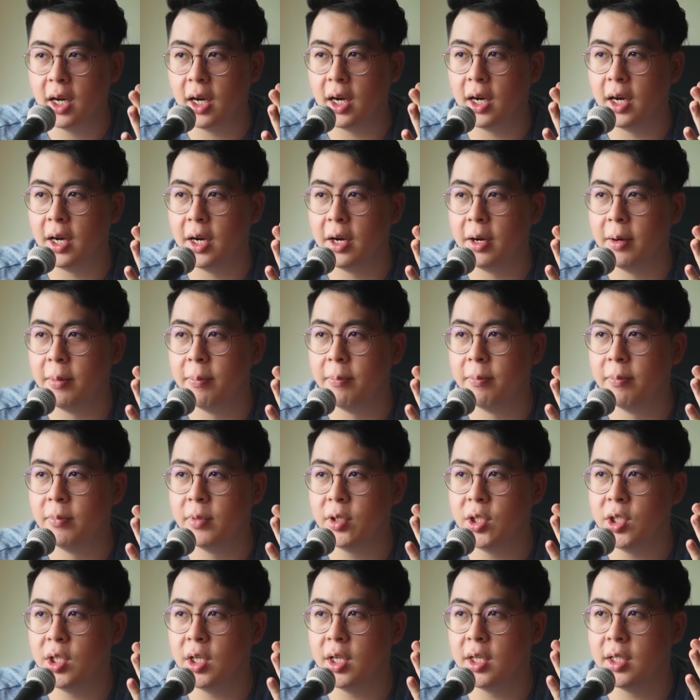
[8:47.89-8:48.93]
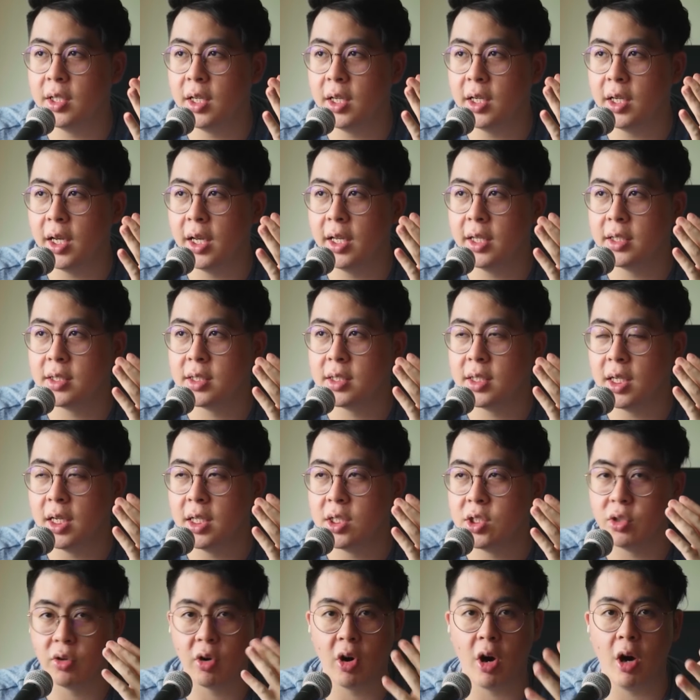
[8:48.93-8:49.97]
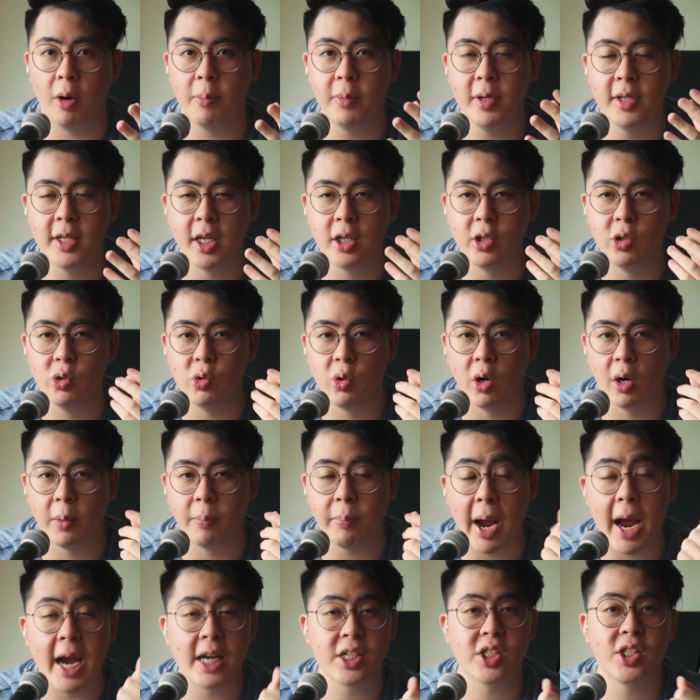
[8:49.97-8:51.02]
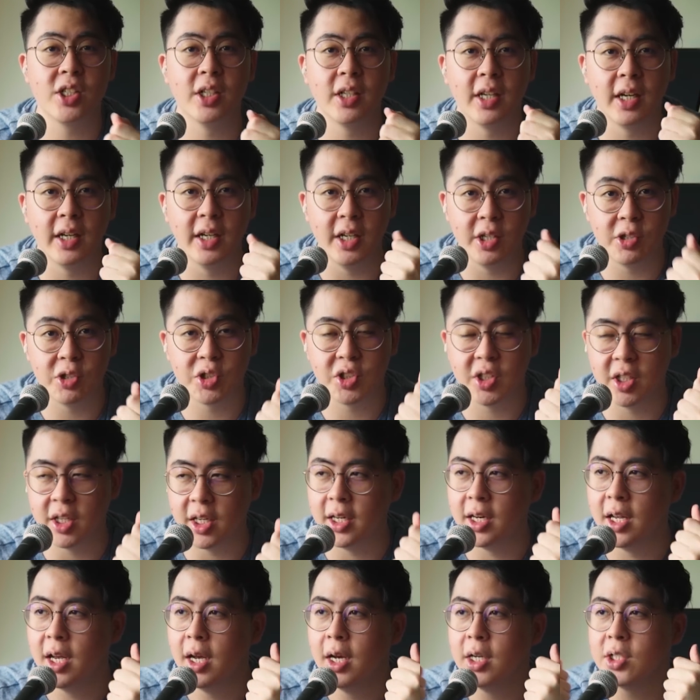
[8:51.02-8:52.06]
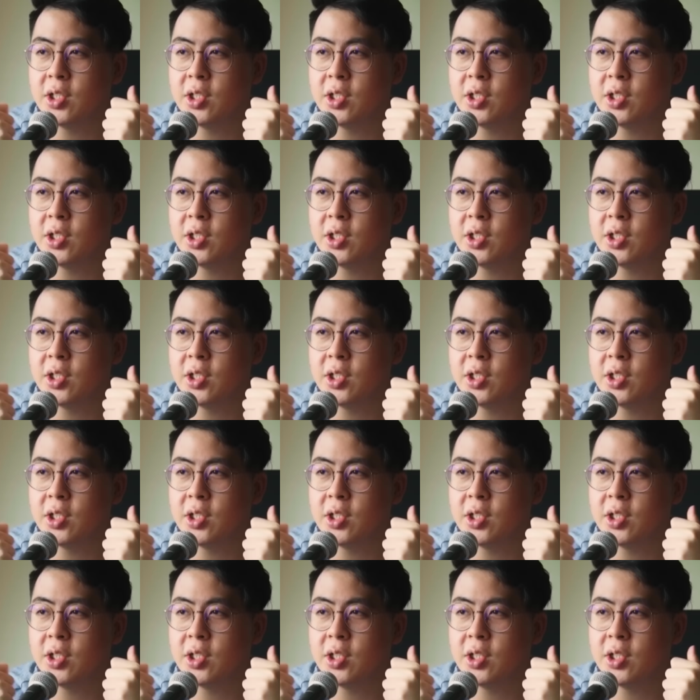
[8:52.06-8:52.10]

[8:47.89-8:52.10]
it's your hobby that you are passionate and interested in.